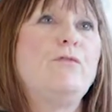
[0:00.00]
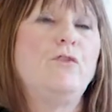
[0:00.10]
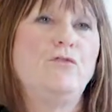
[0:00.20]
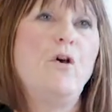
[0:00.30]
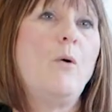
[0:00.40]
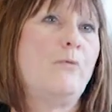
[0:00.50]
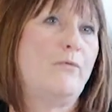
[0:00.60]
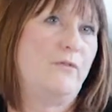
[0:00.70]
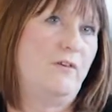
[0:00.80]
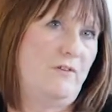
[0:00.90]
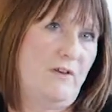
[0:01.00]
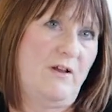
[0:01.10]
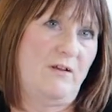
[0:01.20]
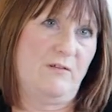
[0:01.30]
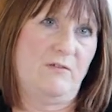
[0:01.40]
the jobs for
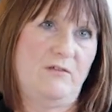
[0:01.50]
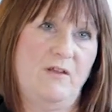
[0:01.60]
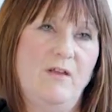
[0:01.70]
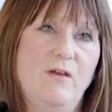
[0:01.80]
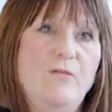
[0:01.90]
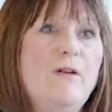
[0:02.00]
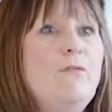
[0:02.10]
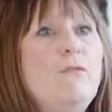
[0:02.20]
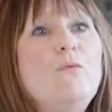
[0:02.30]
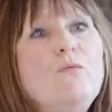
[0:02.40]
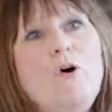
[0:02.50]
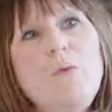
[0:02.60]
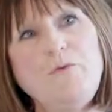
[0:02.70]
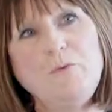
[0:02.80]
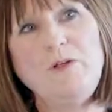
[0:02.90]
designers are very few and far
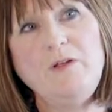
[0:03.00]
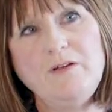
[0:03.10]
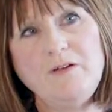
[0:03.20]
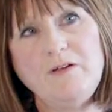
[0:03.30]
between.